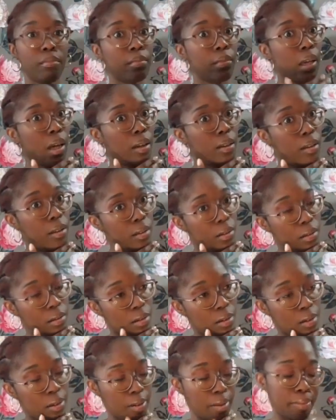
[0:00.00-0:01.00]
I did
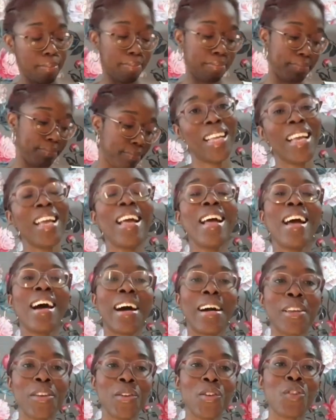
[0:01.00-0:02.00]
not.
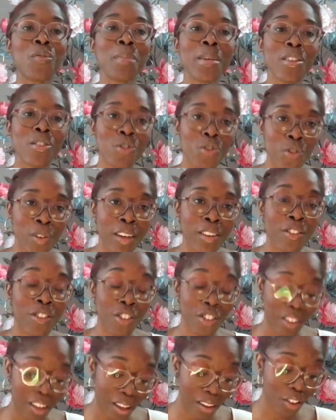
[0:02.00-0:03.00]
I used my stretch
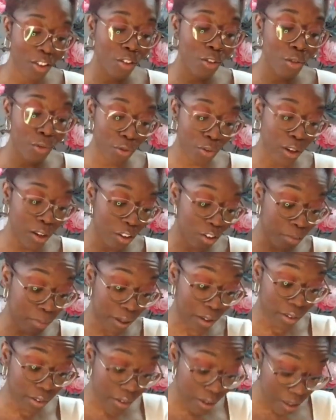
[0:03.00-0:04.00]
stitch to finish
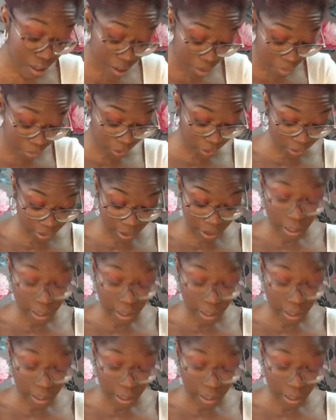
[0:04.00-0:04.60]
my seams,